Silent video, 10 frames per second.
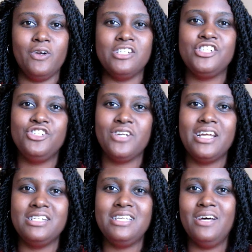her, and she's
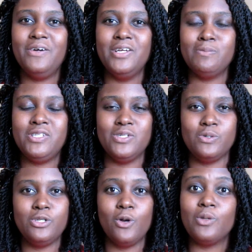trying to tell him to,
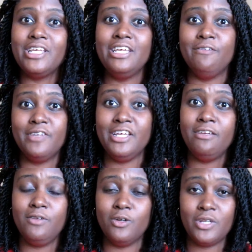leave,
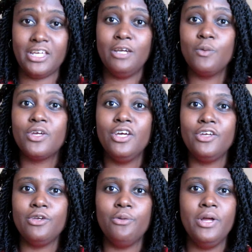the king will kill
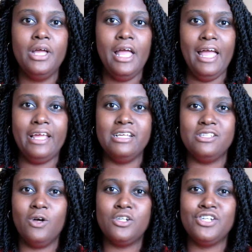you. And
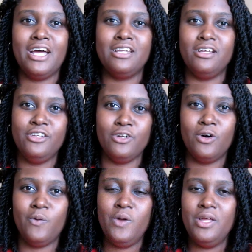he's all trying
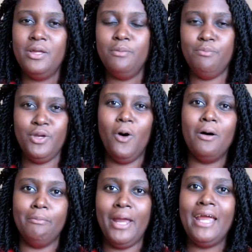to, be all
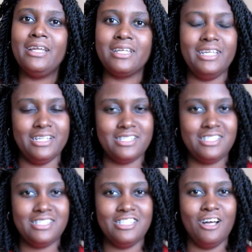manly and
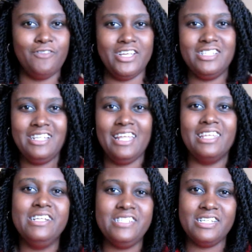stuff, that he's not
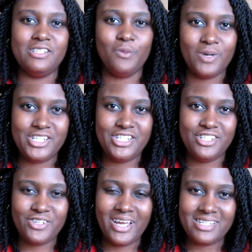listening to what she's
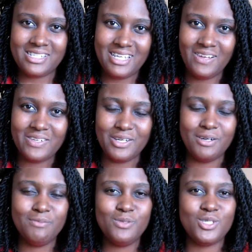trying to tell
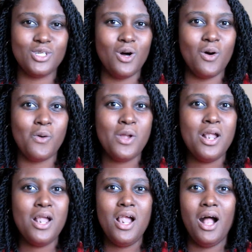him. So
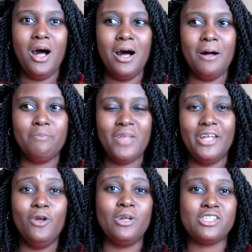I
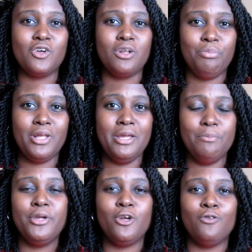know that's going to play
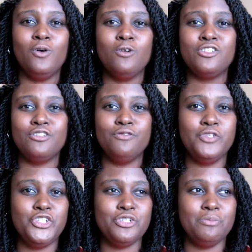bigger roles in
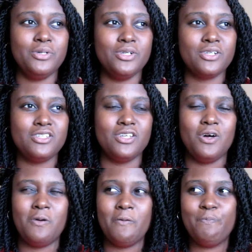future books.
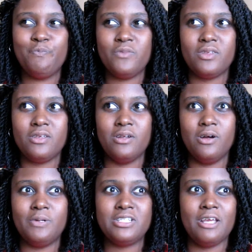So, we
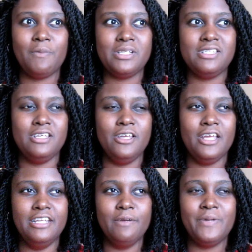just can't wait to see.
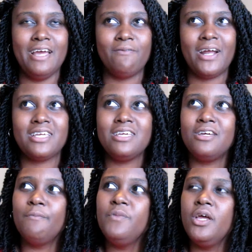And then we have
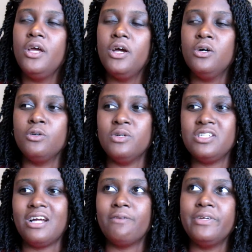Rakim, who is
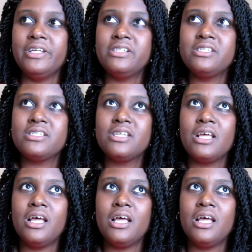Tariq's